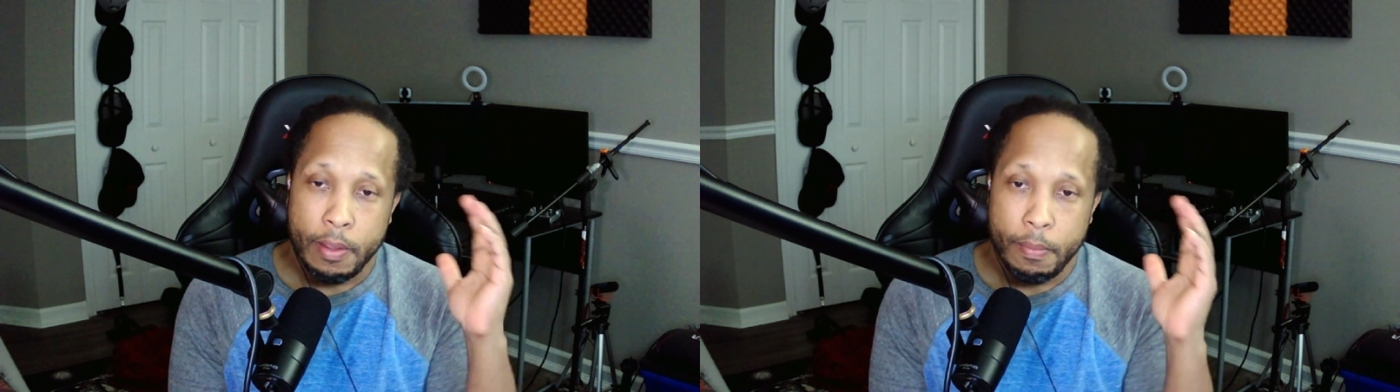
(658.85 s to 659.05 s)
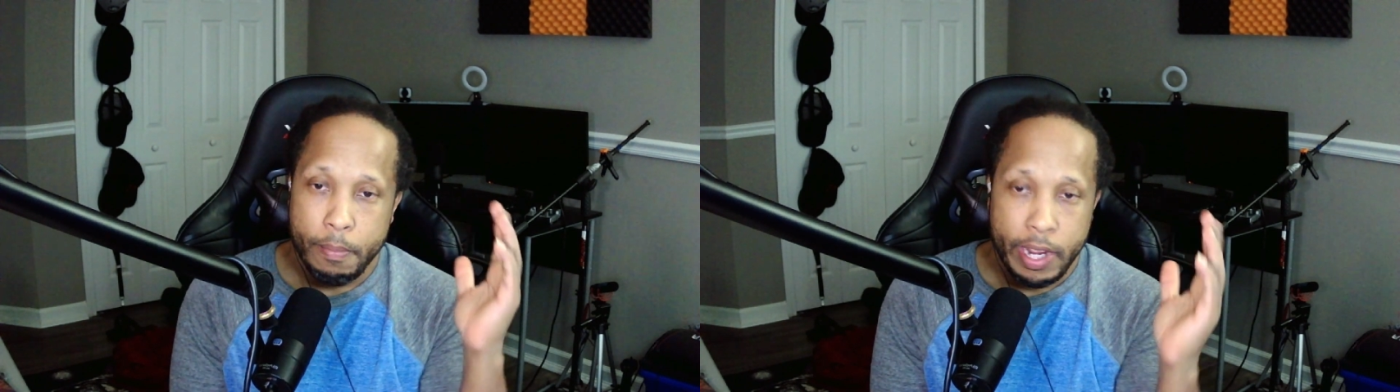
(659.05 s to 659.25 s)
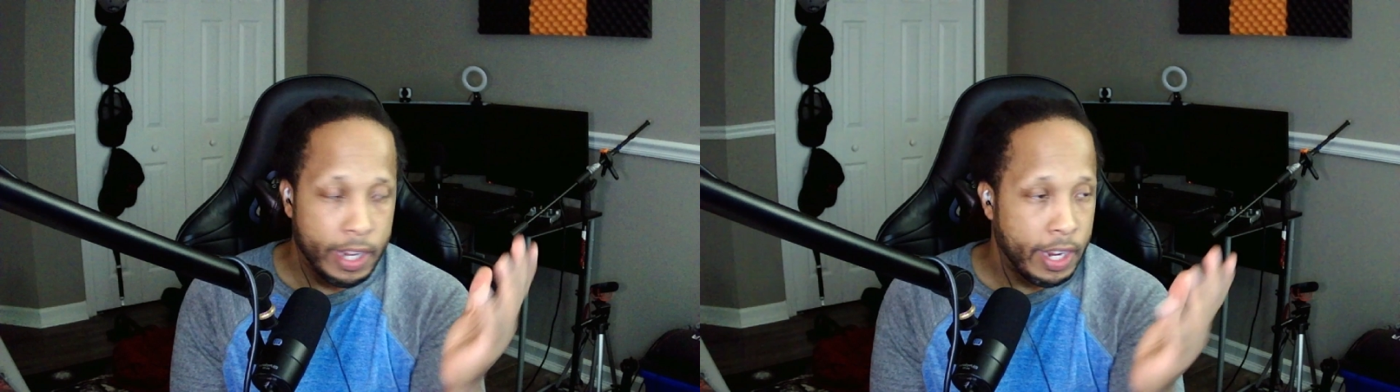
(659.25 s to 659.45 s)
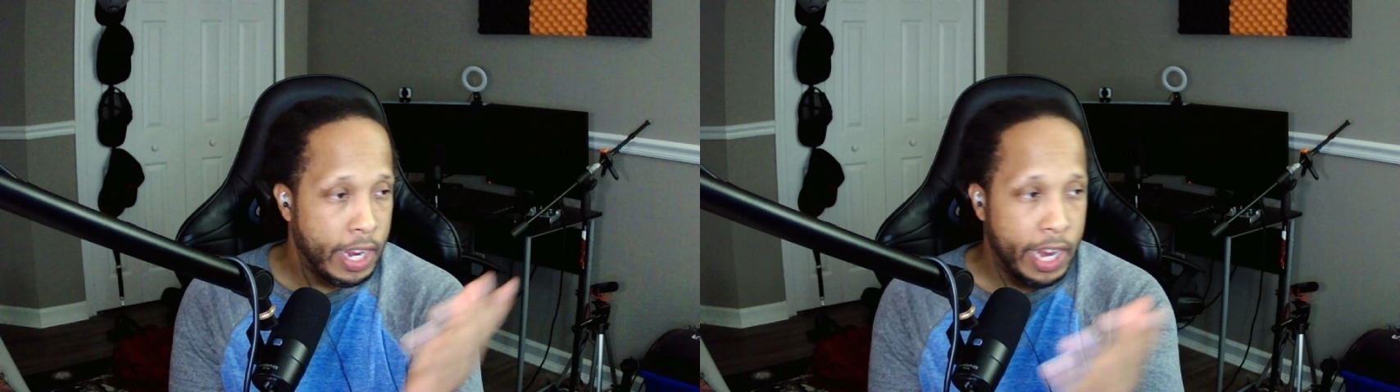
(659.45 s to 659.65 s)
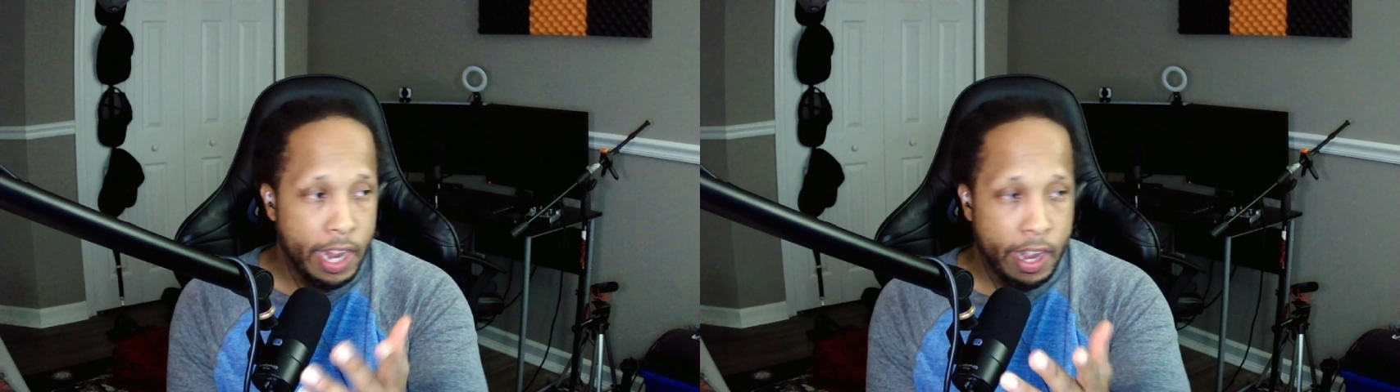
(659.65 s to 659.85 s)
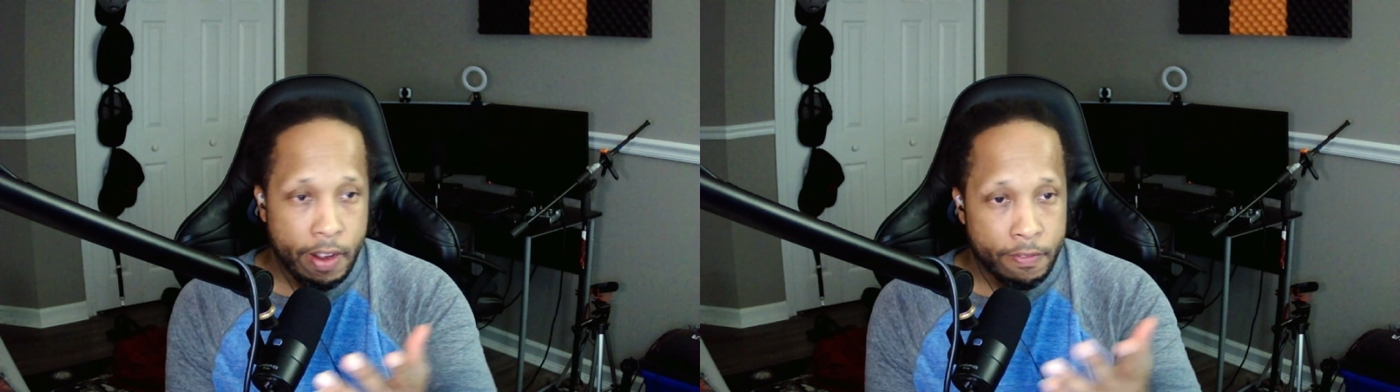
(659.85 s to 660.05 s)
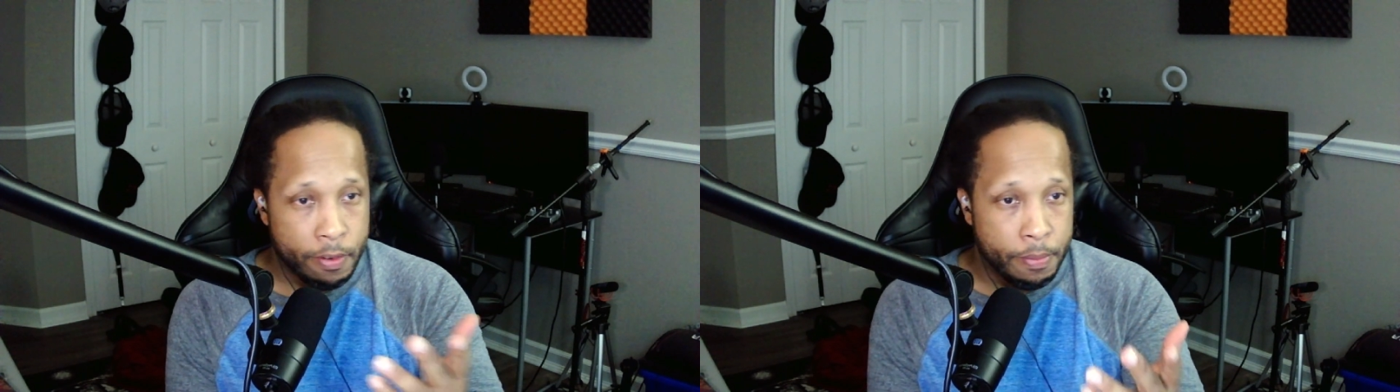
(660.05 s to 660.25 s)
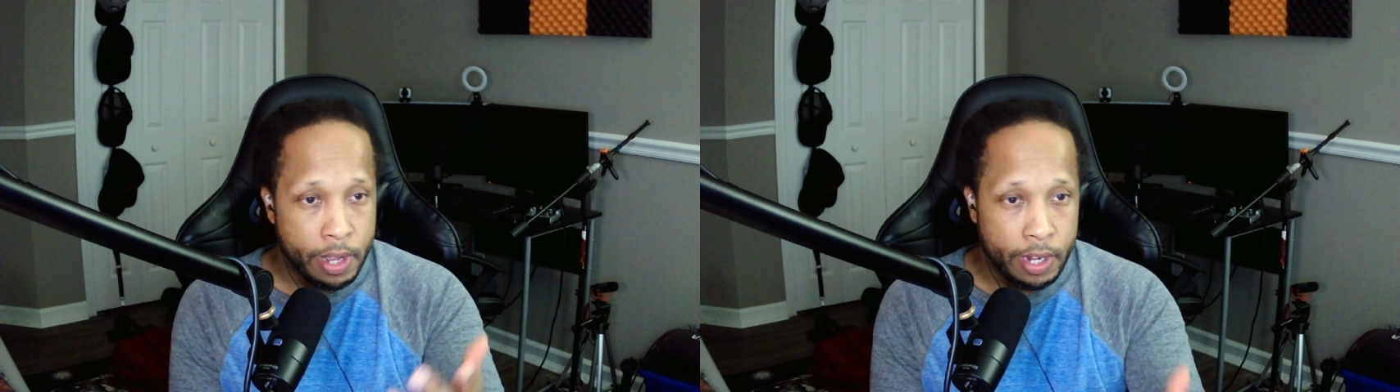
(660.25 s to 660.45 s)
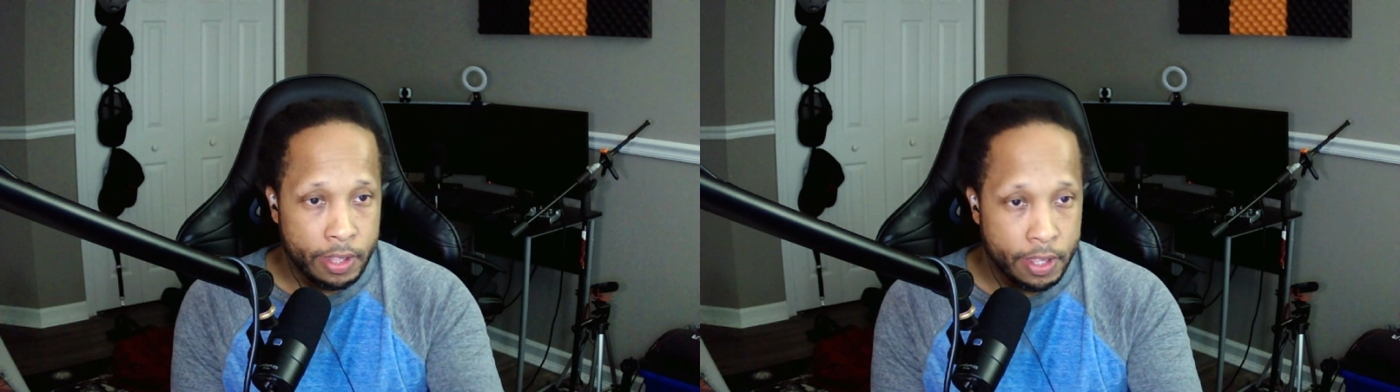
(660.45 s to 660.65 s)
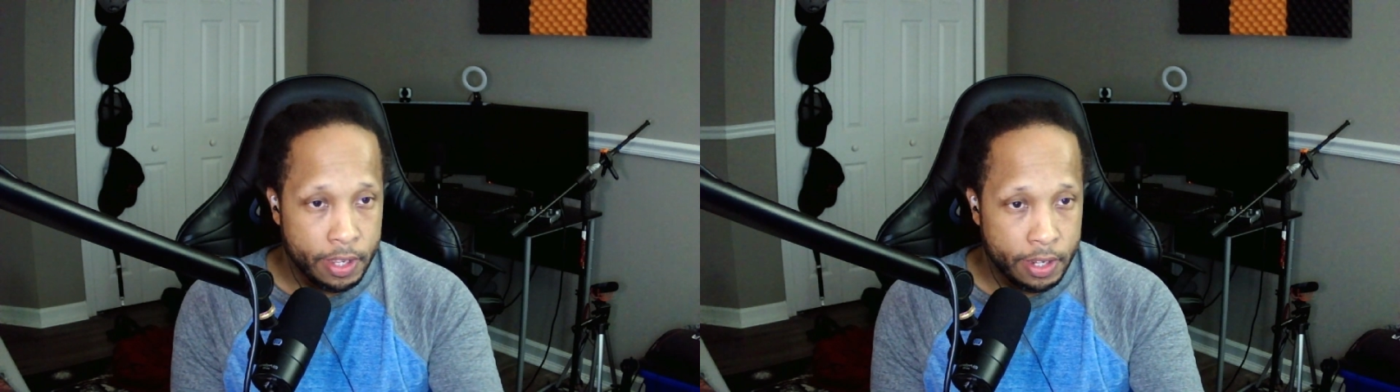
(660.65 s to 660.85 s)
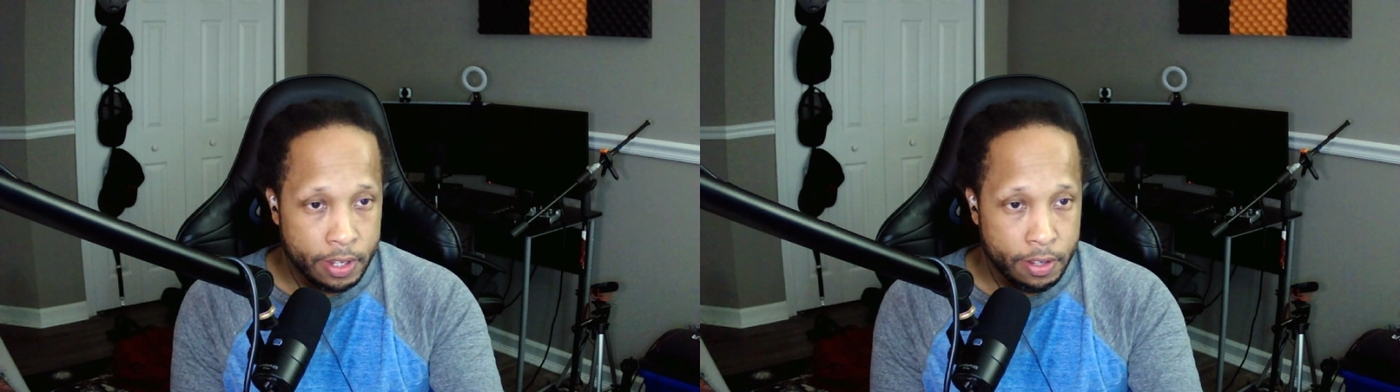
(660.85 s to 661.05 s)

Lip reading: make it an everybody thing.